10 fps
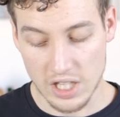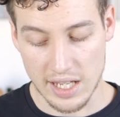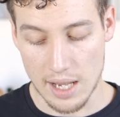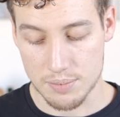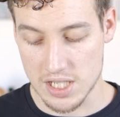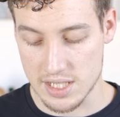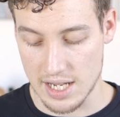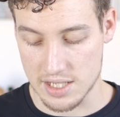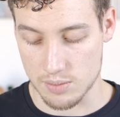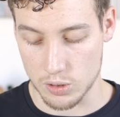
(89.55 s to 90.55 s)
They kept his
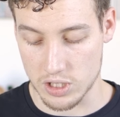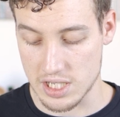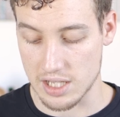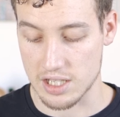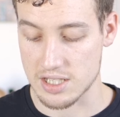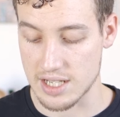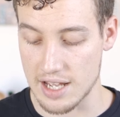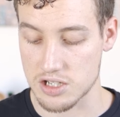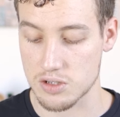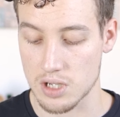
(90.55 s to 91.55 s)
testimonies and a
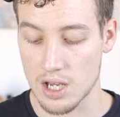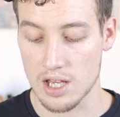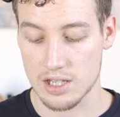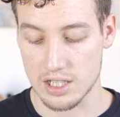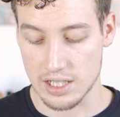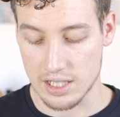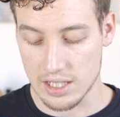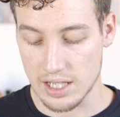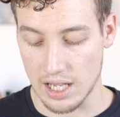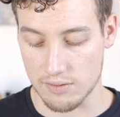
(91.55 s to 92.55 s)
statute that
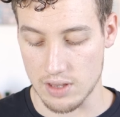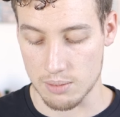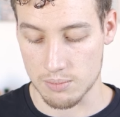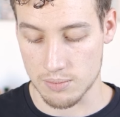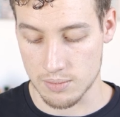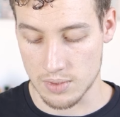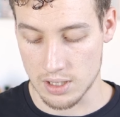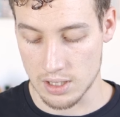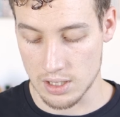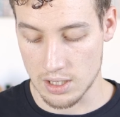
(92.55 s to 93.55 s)
he gave them.
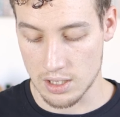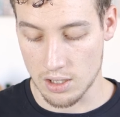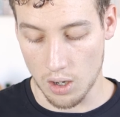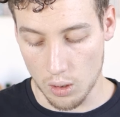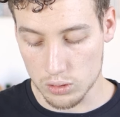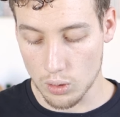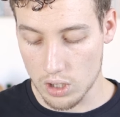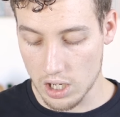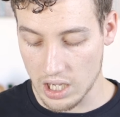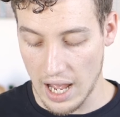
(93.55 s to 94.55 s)
O
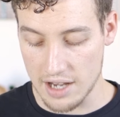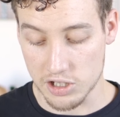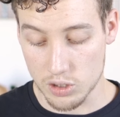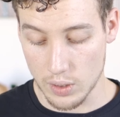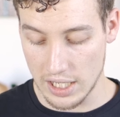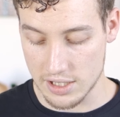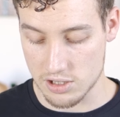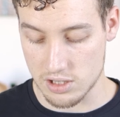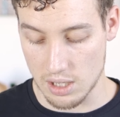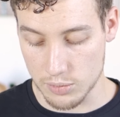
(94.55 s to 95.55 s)
Lord our God, you
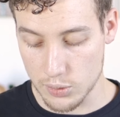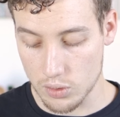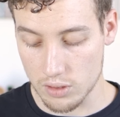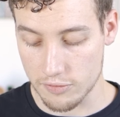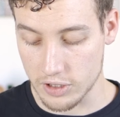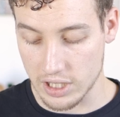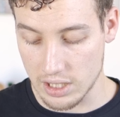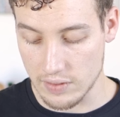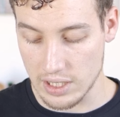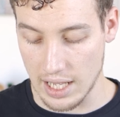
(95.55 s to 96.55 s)
answered them. You were a
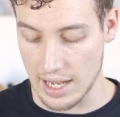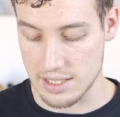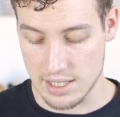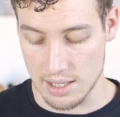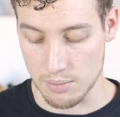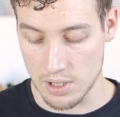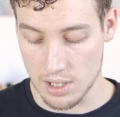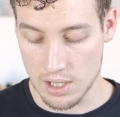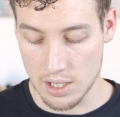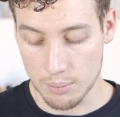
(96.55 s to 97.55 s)
forgiving God to them,
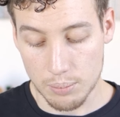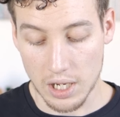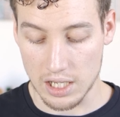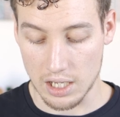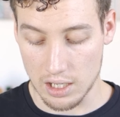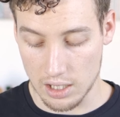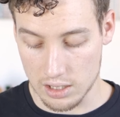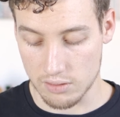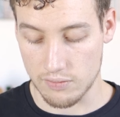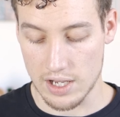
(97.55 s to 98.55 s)
but
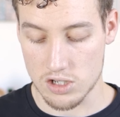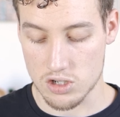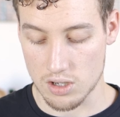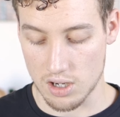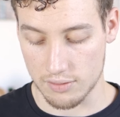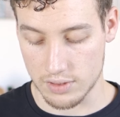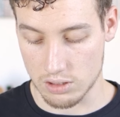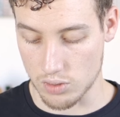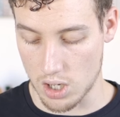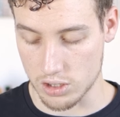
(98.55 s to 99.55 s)
an avenger of
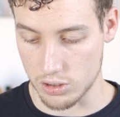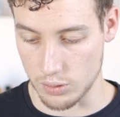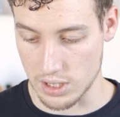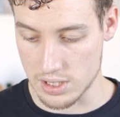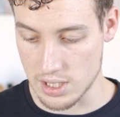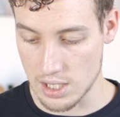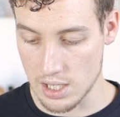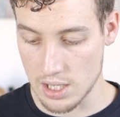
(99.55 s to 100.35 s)
their wrongdoings.